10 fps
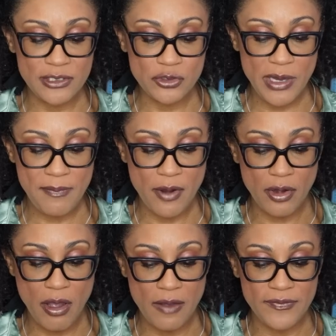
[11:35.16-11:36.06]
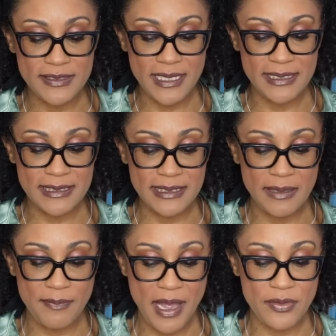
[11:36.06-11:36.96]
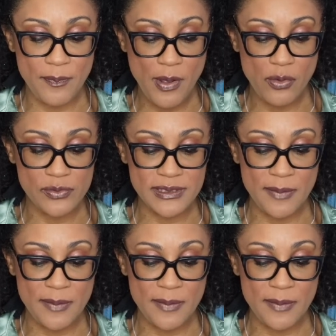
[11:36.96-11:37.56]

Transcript: and Trademark Office and seen by the Post,